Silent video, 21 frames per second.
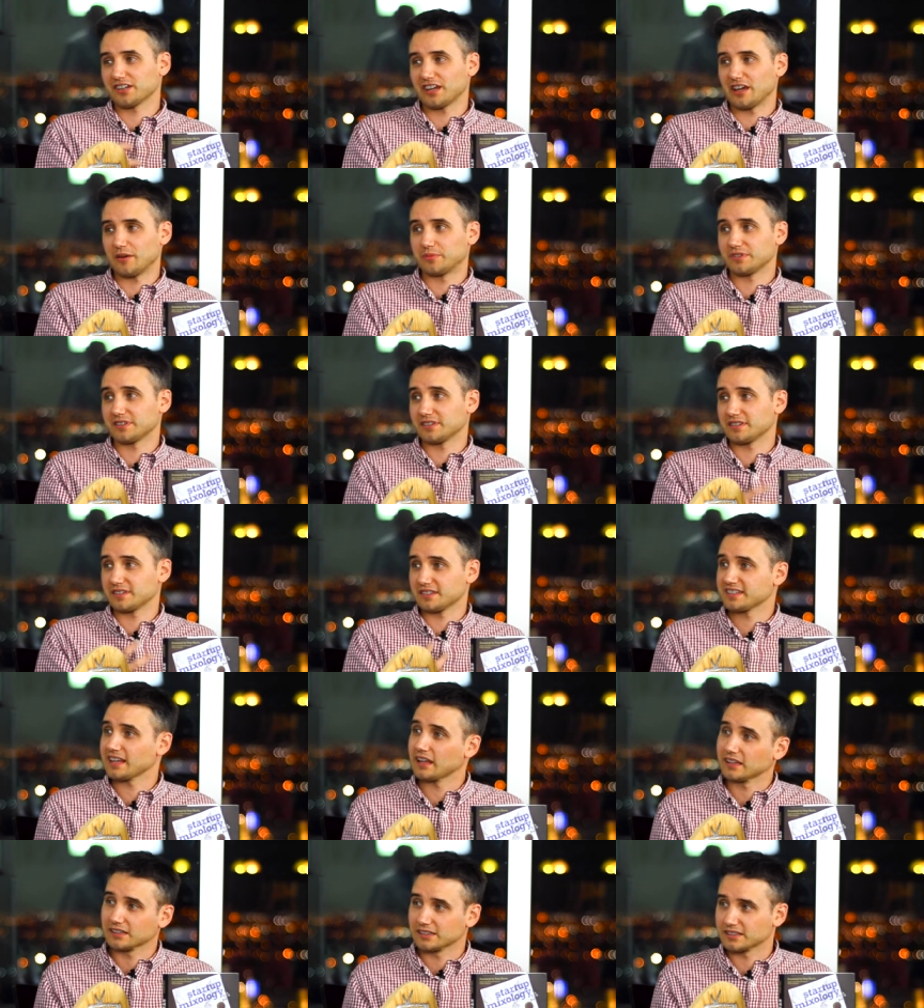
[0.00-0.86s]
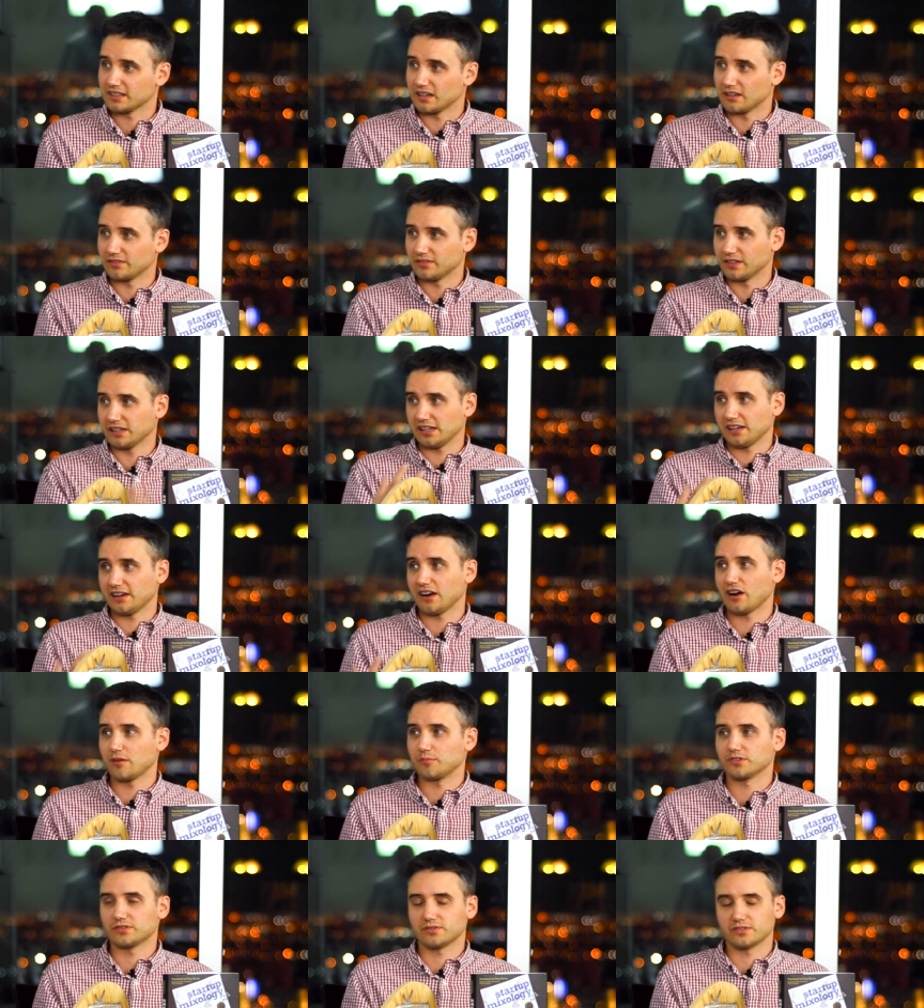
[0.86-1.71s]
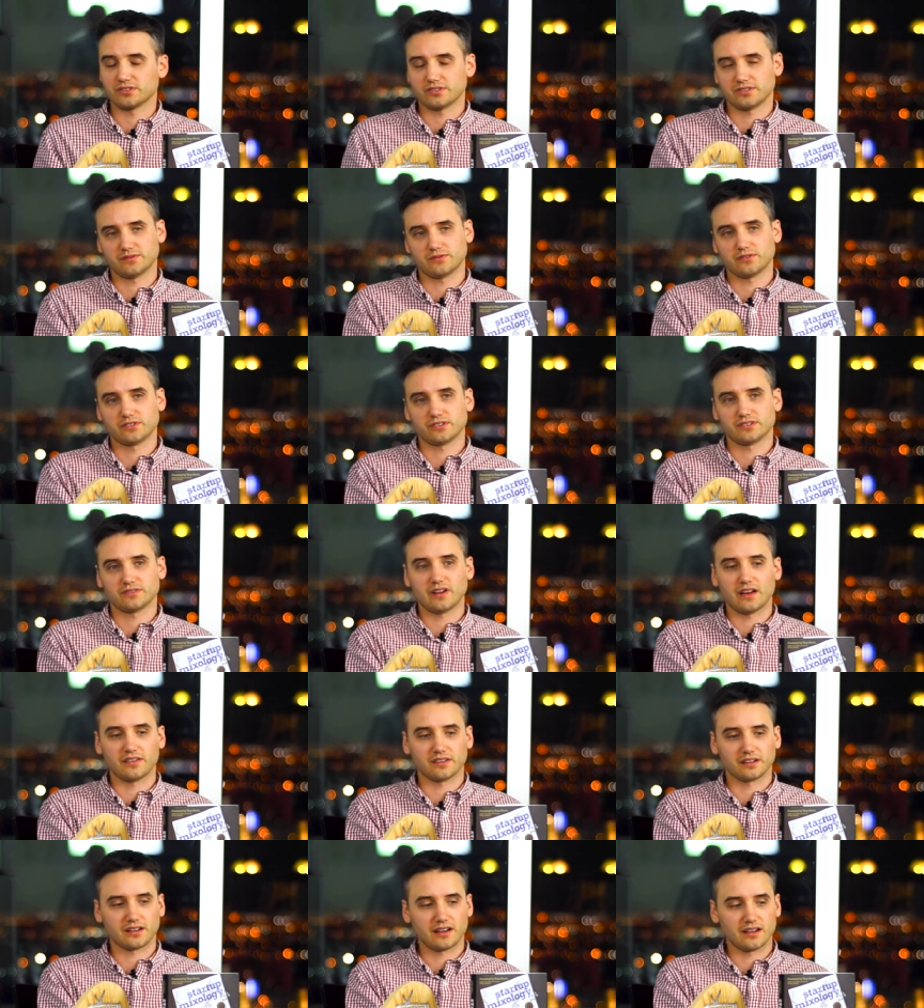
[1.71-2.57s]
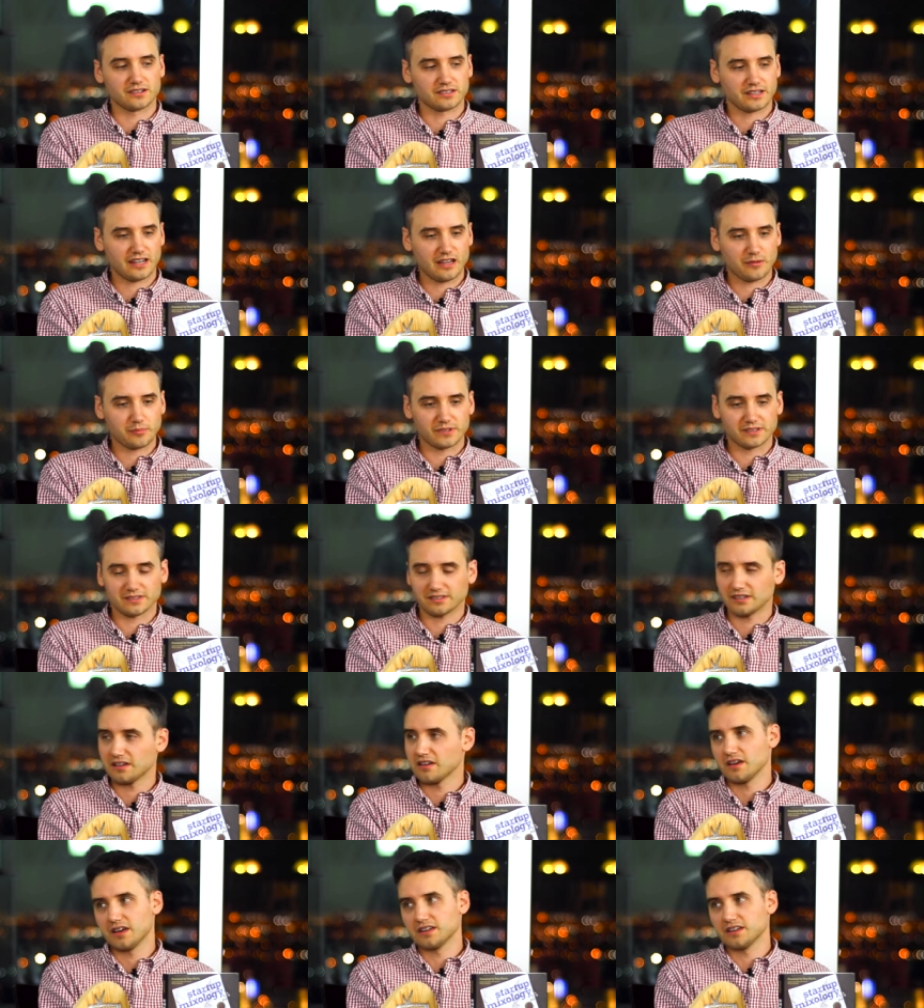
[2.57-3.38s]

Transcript: campuses and selling stuff like e-commerce for, for, on the college campus.